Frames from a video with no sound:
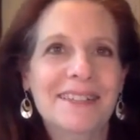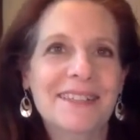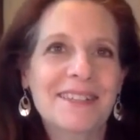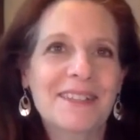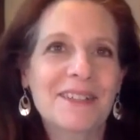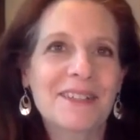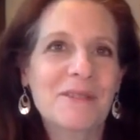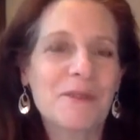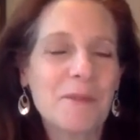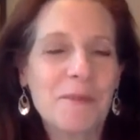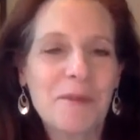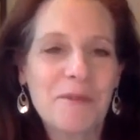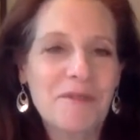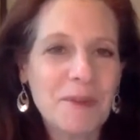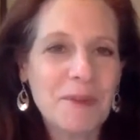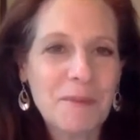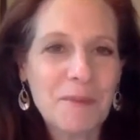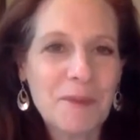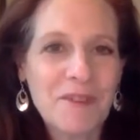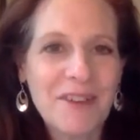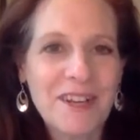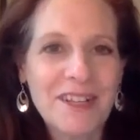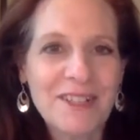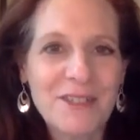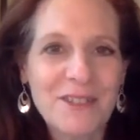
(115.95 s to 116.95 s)
The group of
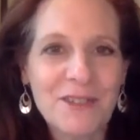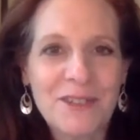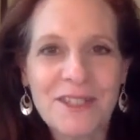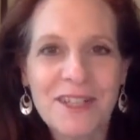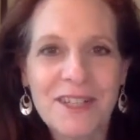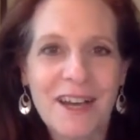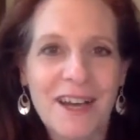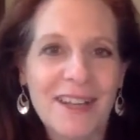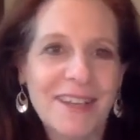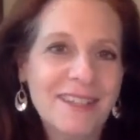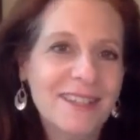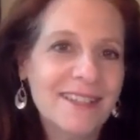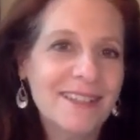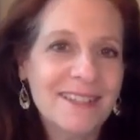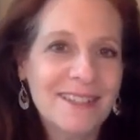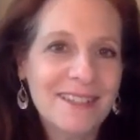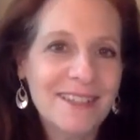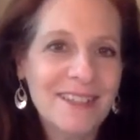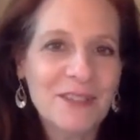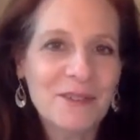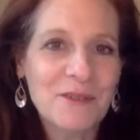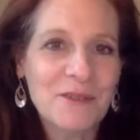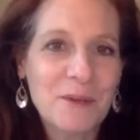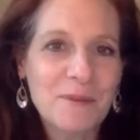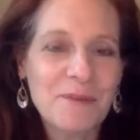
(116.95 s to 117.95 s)
improvisers got
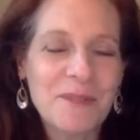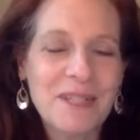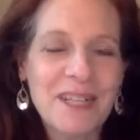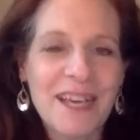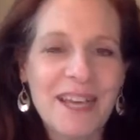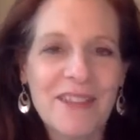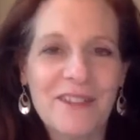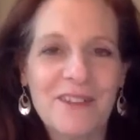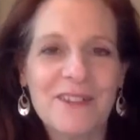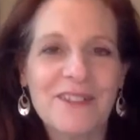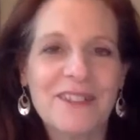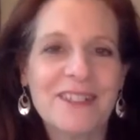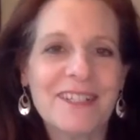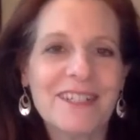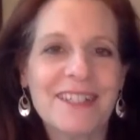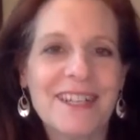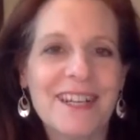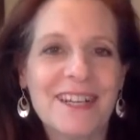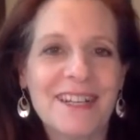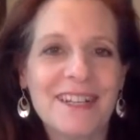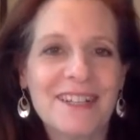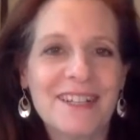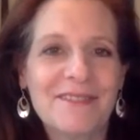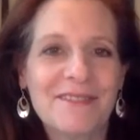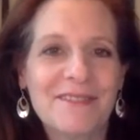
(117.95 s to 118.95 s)
in a room together and
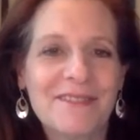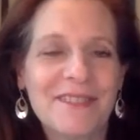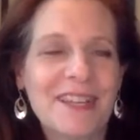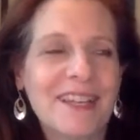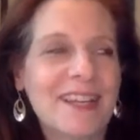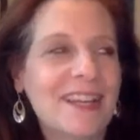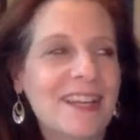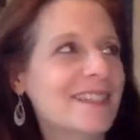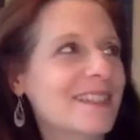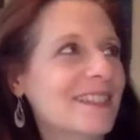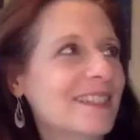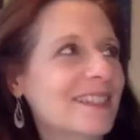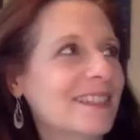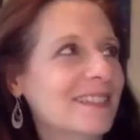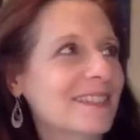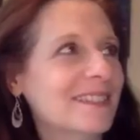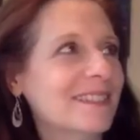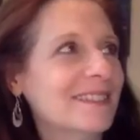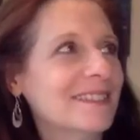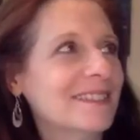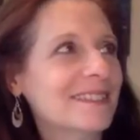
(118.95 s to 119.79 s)
decided they had to